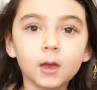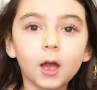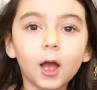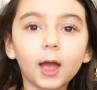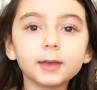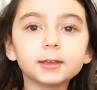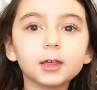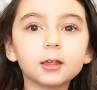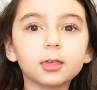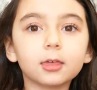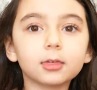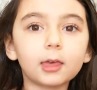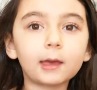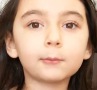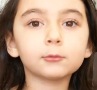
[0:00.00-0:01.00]
Hi kids,
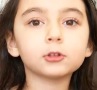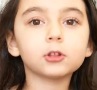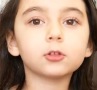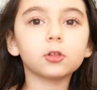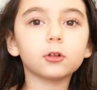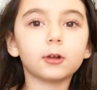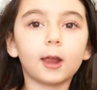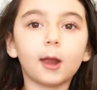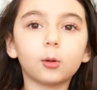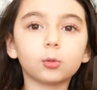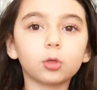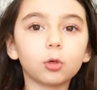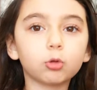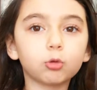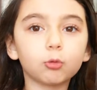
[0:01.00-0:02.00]
today we're going to learn how
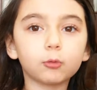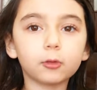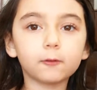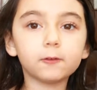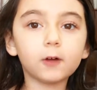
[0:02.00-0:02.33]
to do the